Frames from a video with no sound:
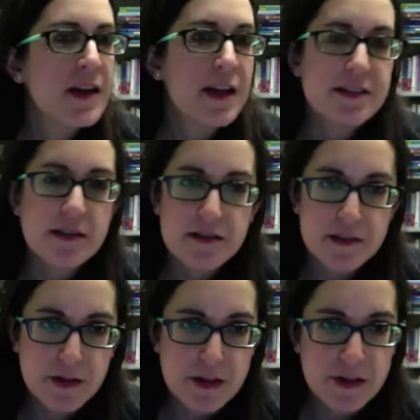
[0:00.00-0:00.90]
It's
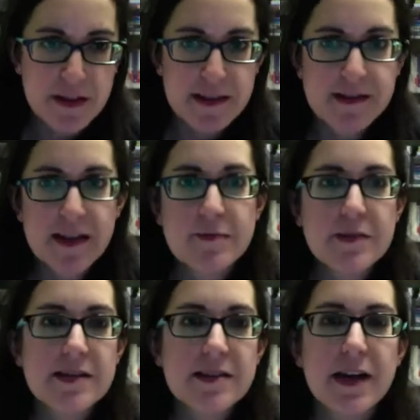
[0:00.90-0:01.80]
also under the
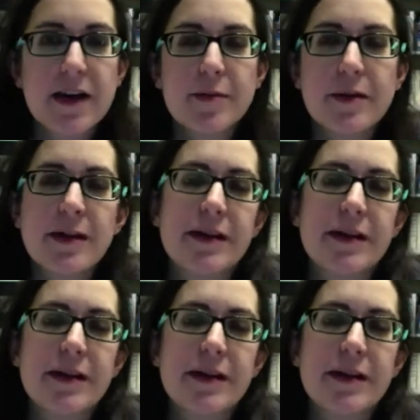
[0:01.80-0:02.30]
Assignments tab.